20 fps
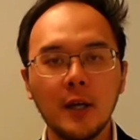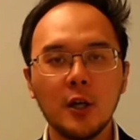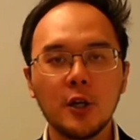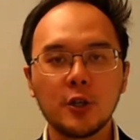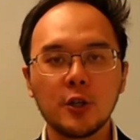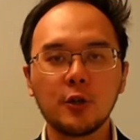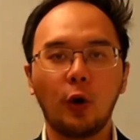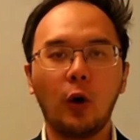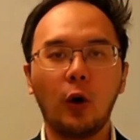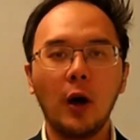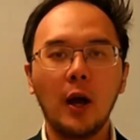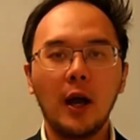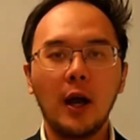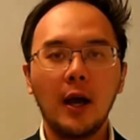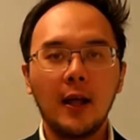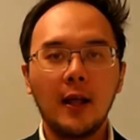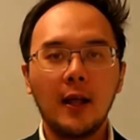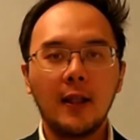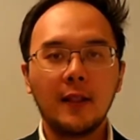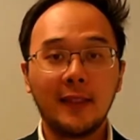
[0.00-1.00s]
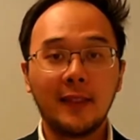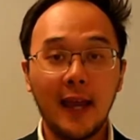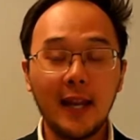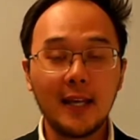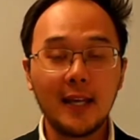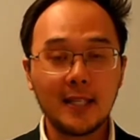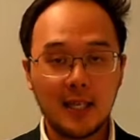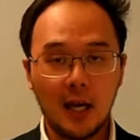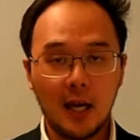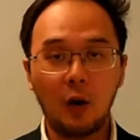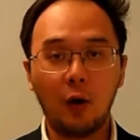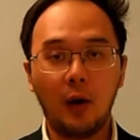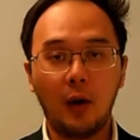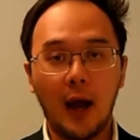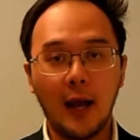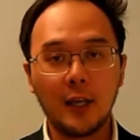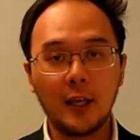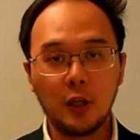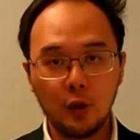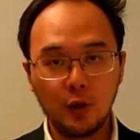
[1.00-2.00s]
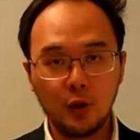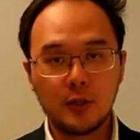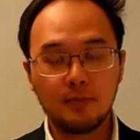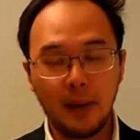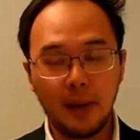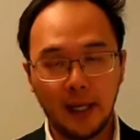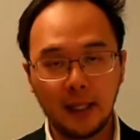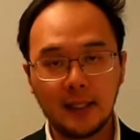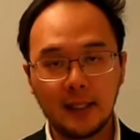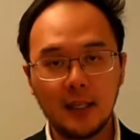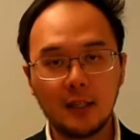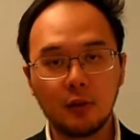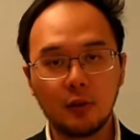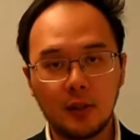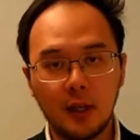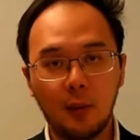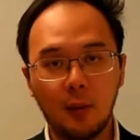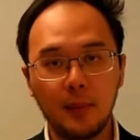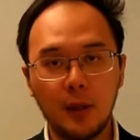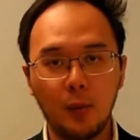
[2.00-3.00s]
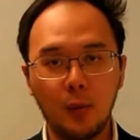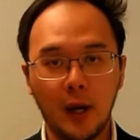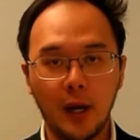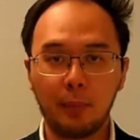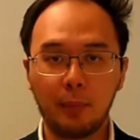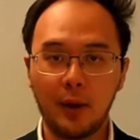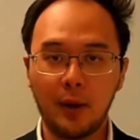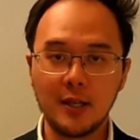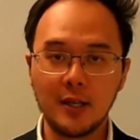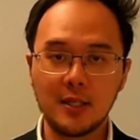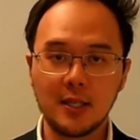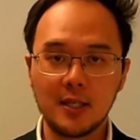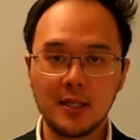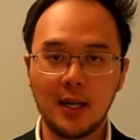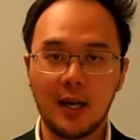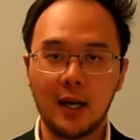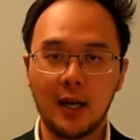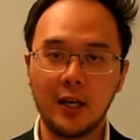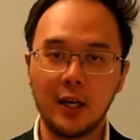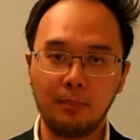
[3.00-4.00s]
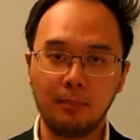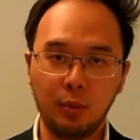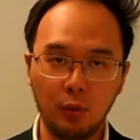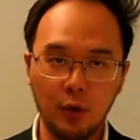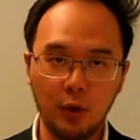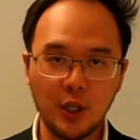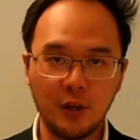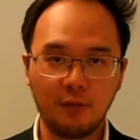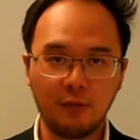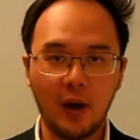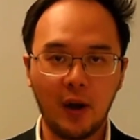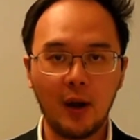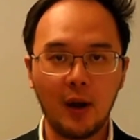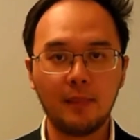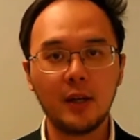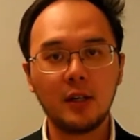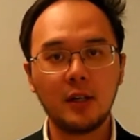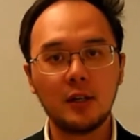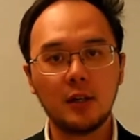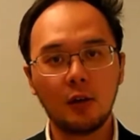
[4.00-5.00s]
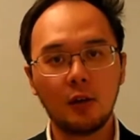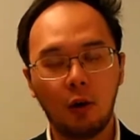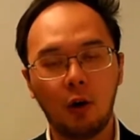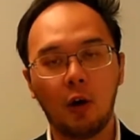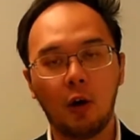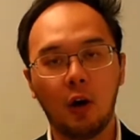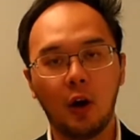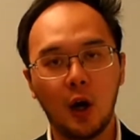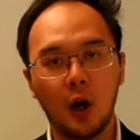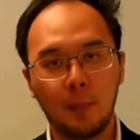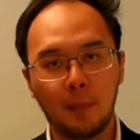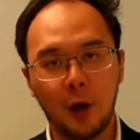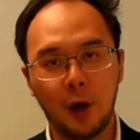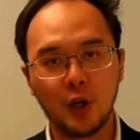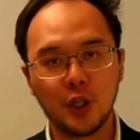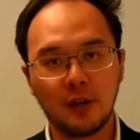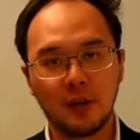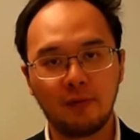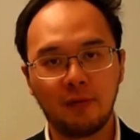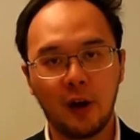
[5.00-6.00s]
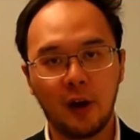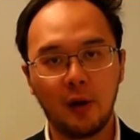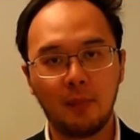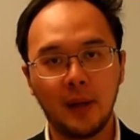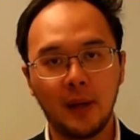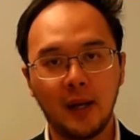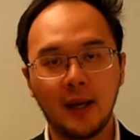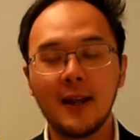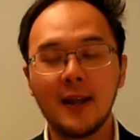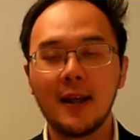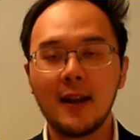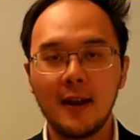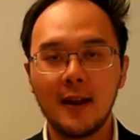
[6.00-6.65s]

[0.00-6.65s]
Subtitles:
So that is how I use MACD to tell me whether prices are in a bullish environment or a bearish environment.